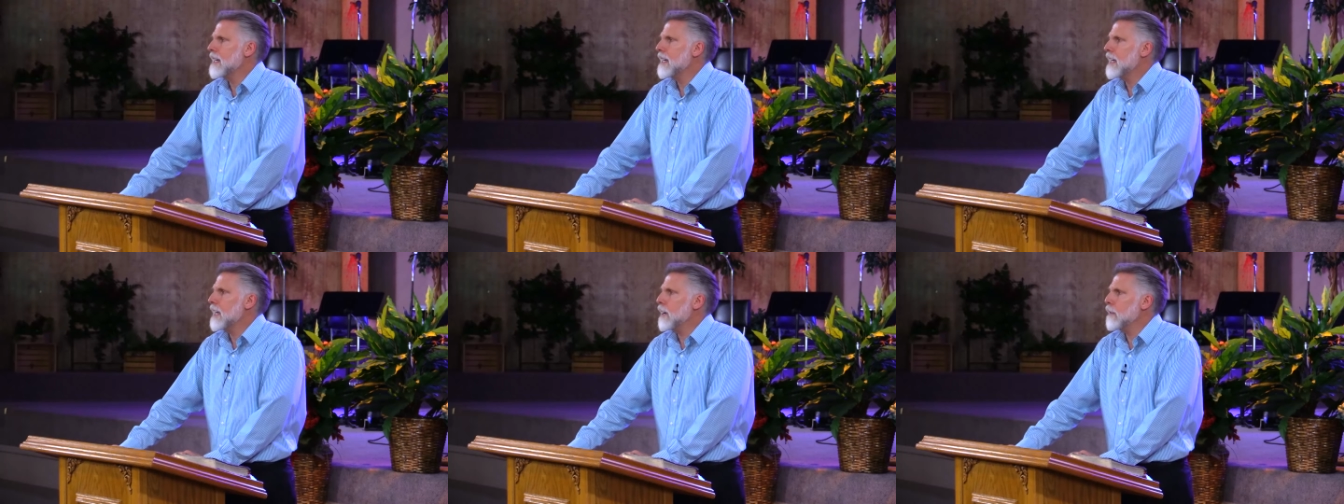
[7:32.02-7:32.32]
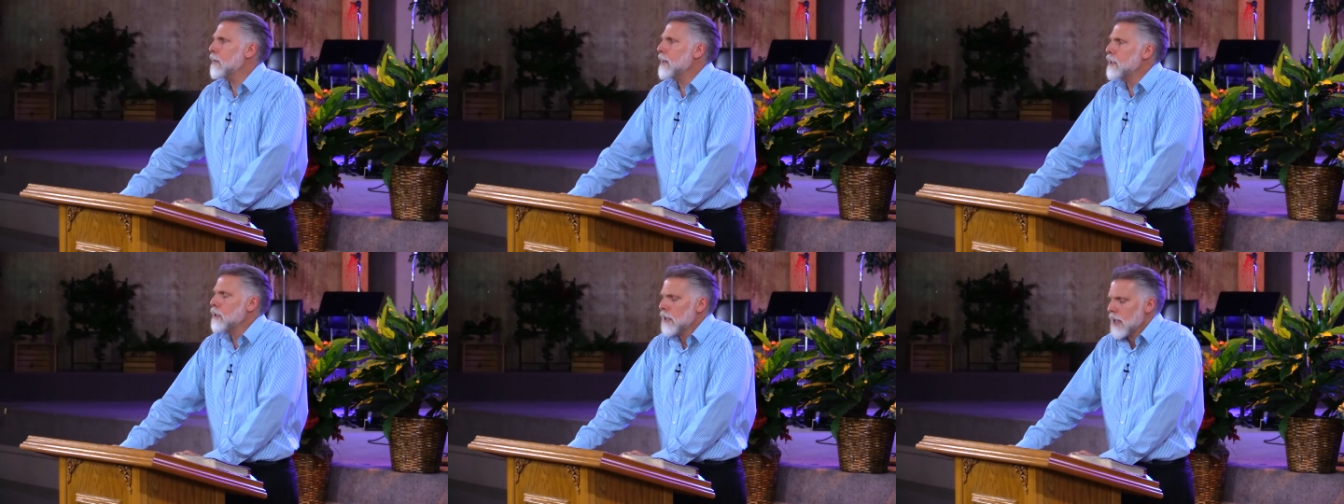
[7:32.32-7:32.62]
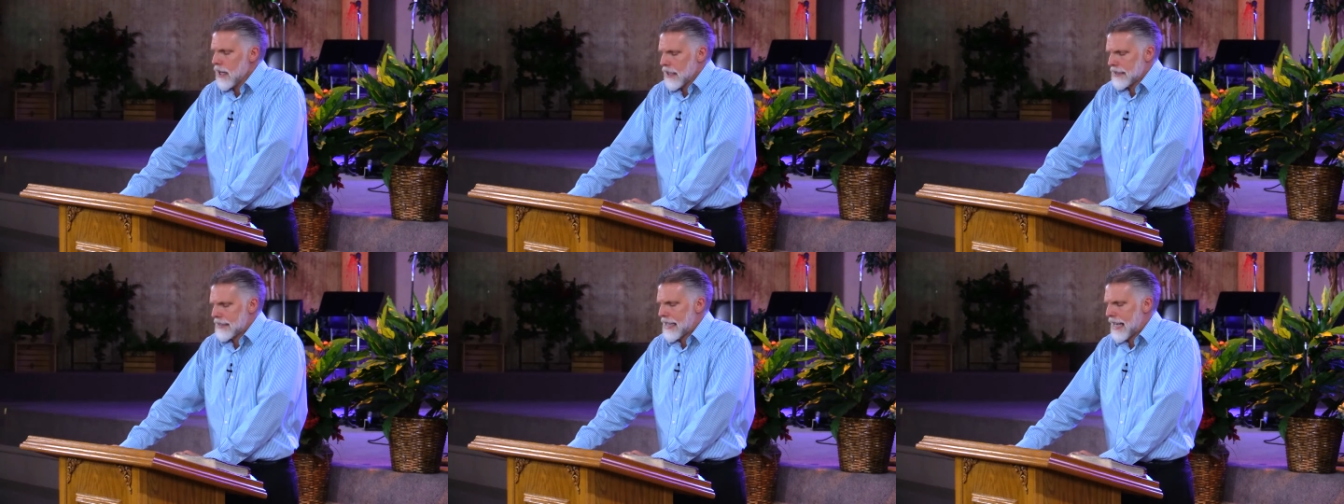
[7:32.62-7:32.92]
If we do
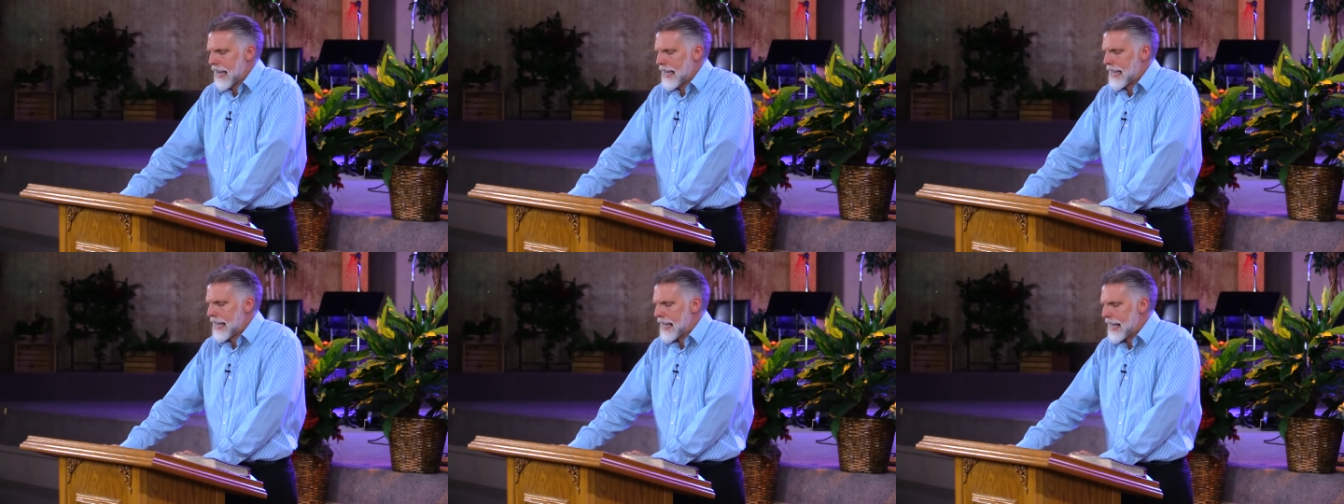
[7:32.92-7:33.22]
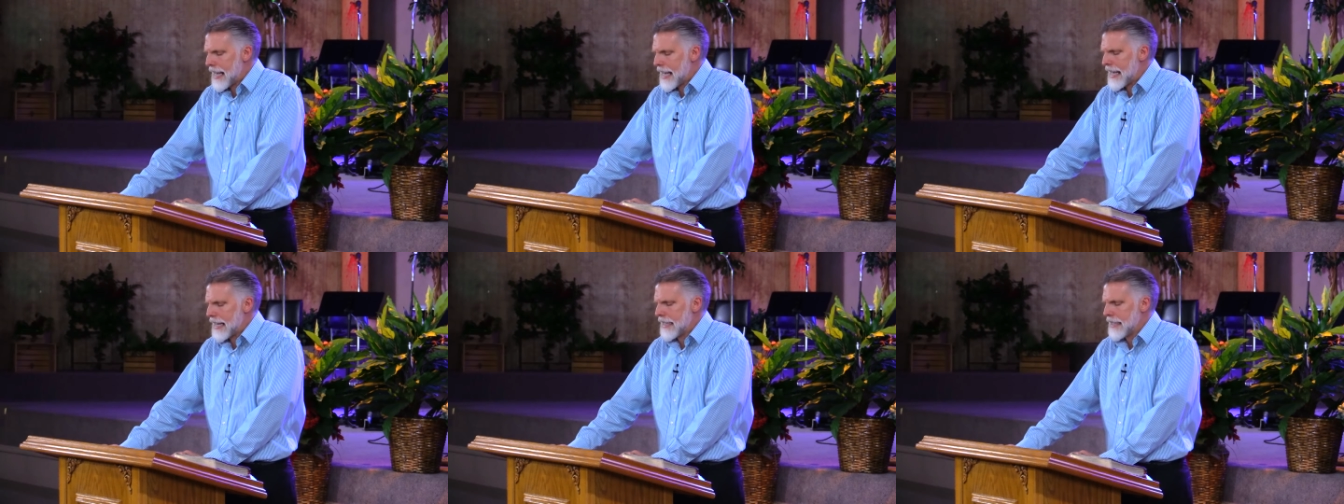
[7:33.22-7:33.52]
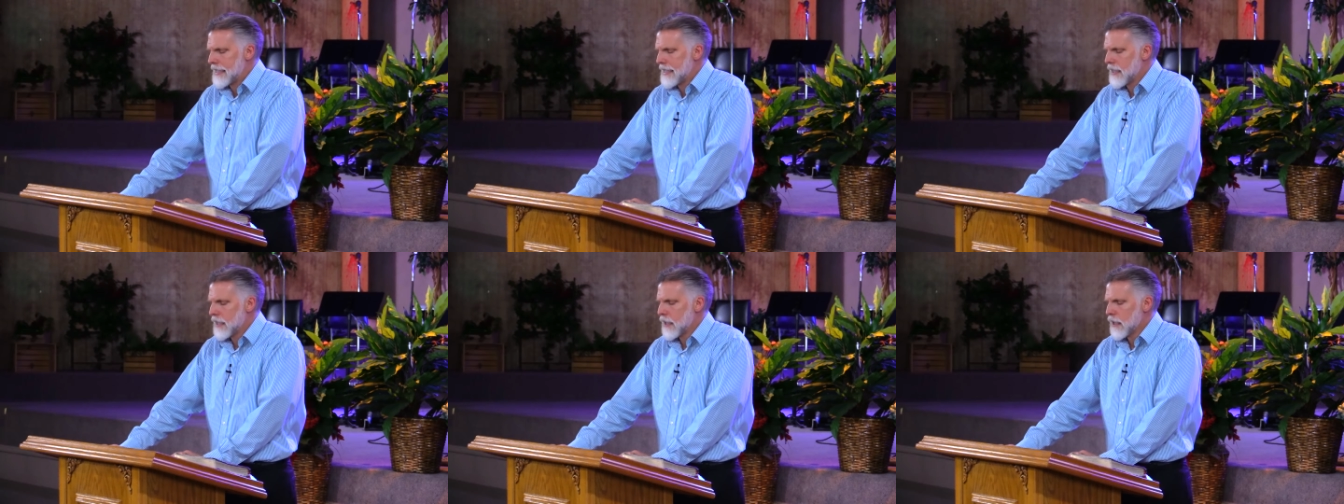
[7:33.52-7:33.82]
not take
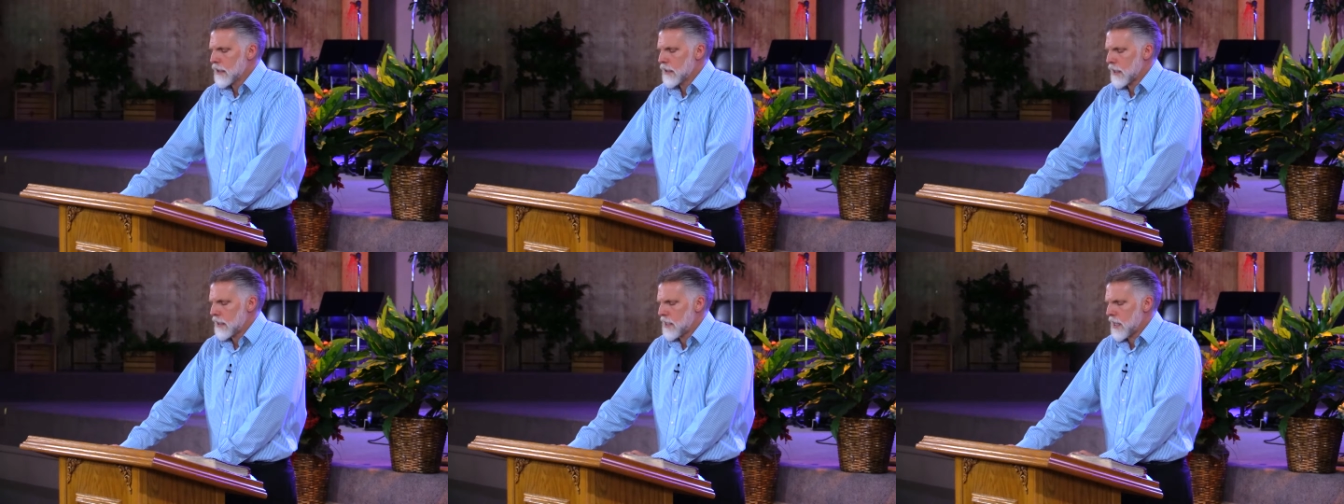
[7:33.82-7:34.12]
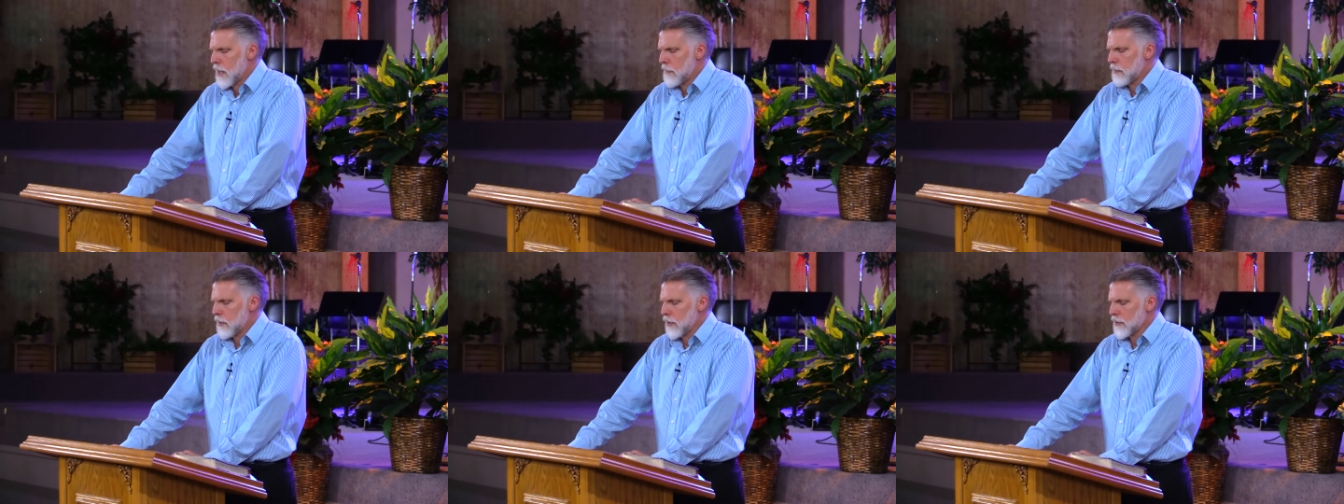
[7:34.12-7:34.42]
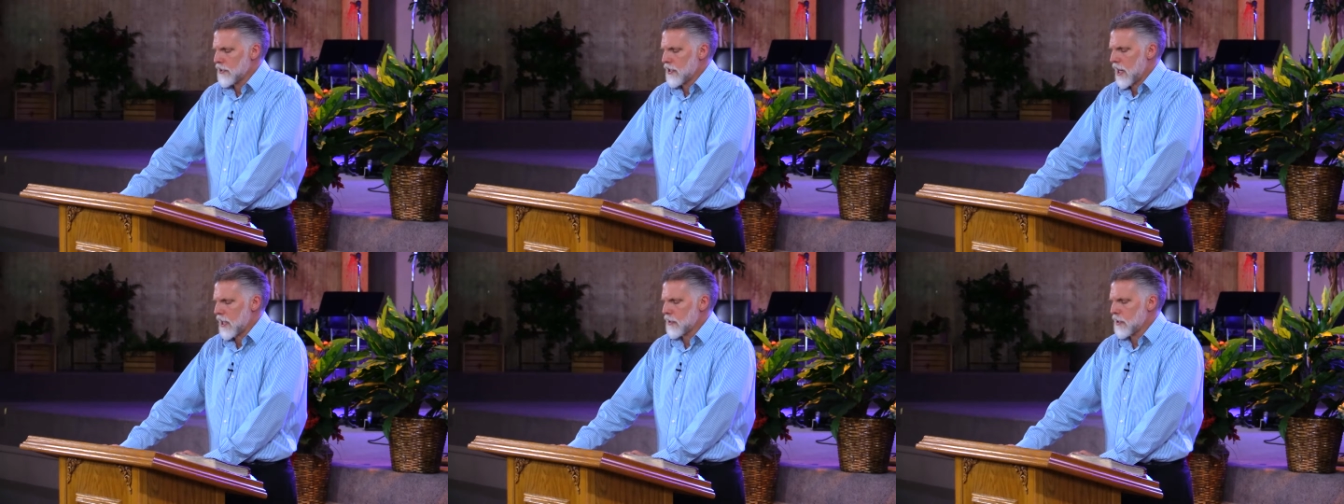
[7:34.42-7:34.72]
heed to temporal
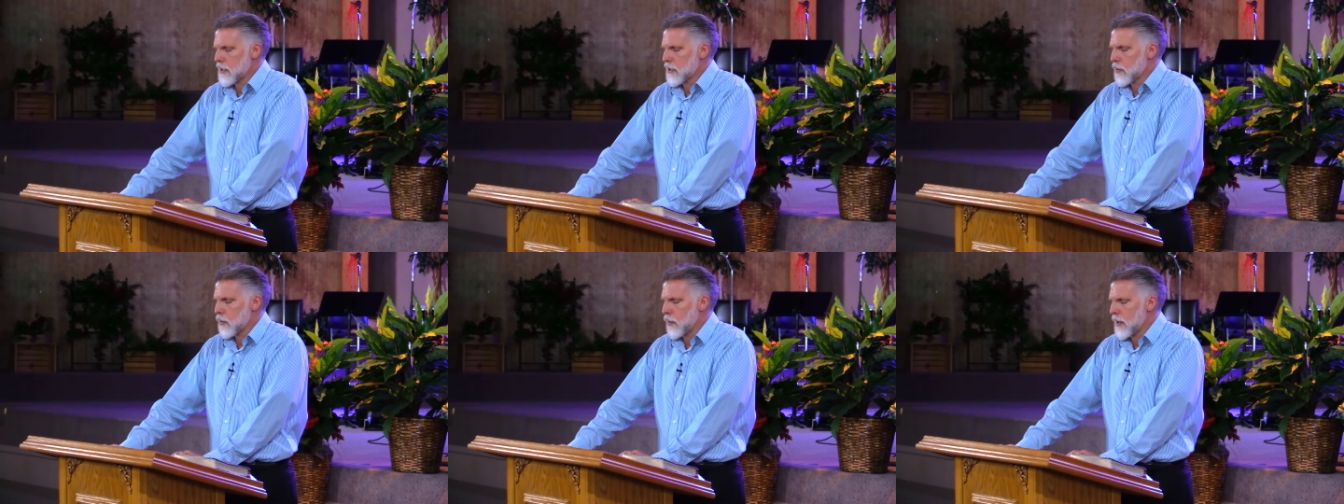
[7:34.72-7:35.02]
judgments,